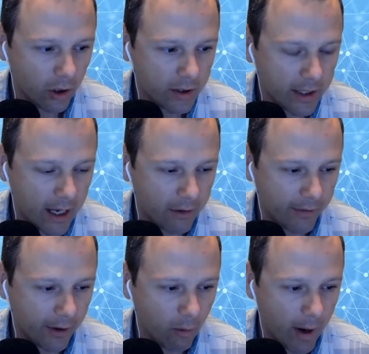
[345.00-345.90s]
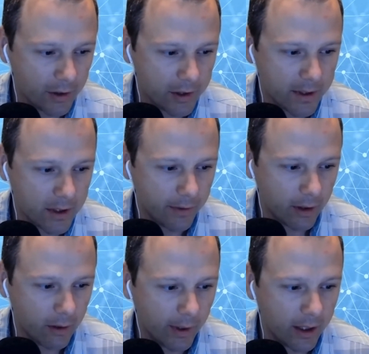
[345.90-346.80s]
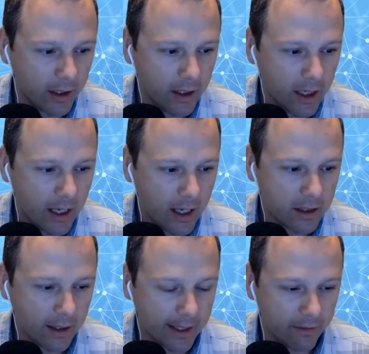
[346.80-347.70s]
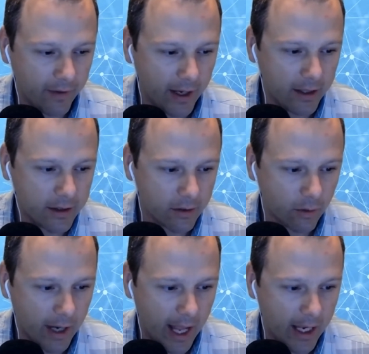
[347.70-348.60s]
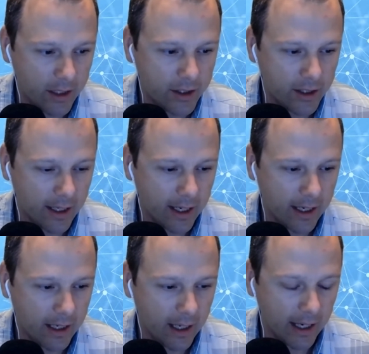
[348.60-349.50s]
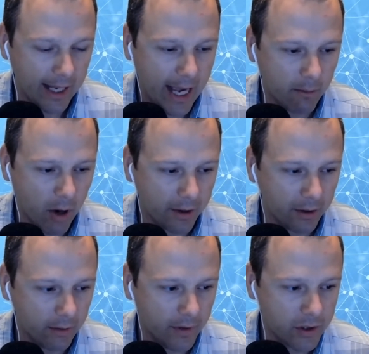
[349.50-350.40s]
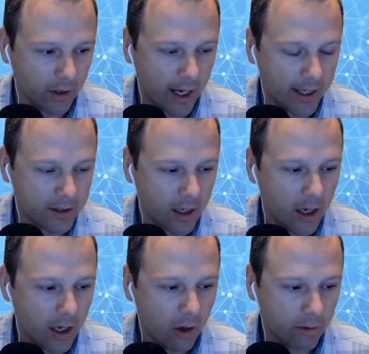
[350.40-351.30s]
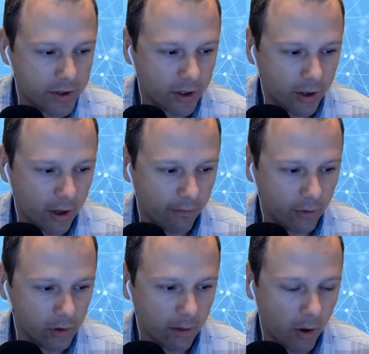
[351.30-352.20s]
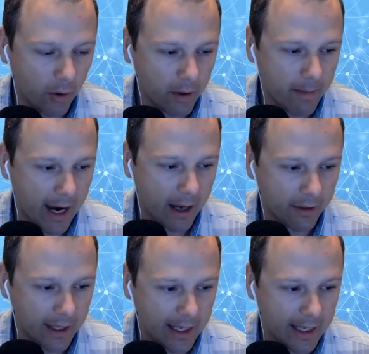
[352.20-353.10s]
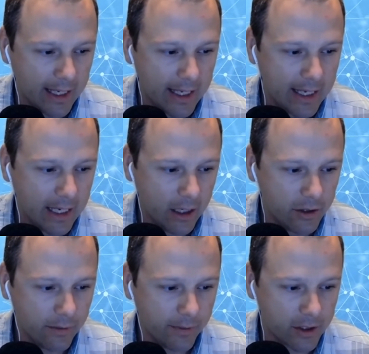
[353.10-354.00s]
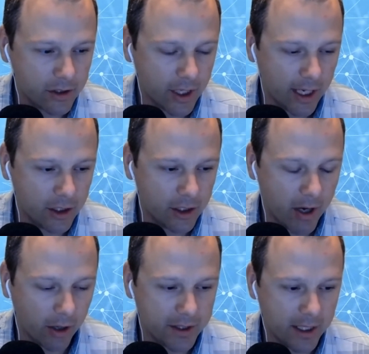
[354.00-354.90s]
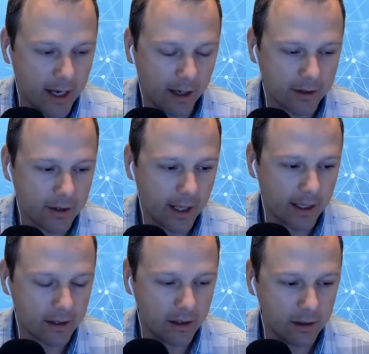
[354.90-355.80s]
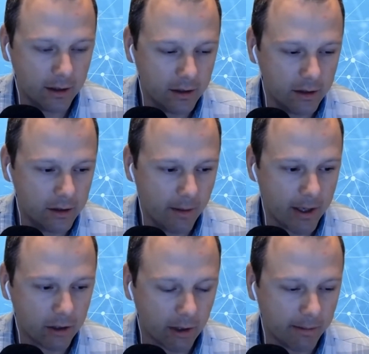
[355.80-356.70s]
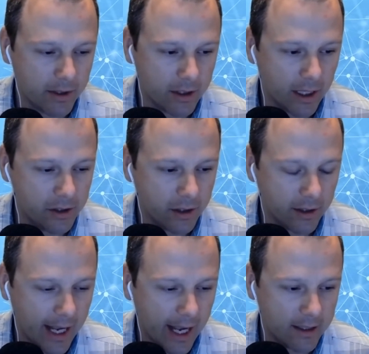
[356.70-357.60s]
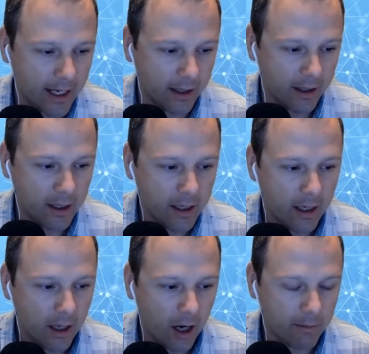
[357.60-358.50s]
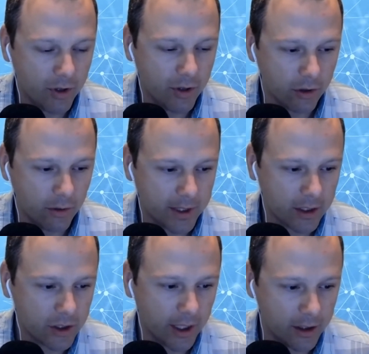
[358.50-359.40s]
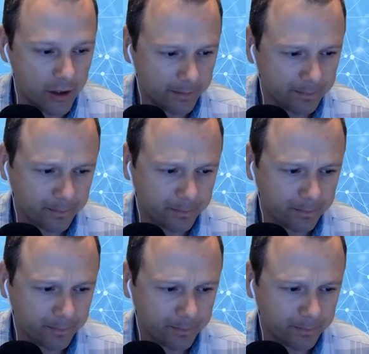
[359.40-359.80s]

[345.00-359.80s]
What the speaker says: together very well. Specifically, one can select a face or an edge in a CAD model, and Visualize will return a full component path into Exchange PRC data. So that's the geometric representation of the CAD data using Hoops Exchange.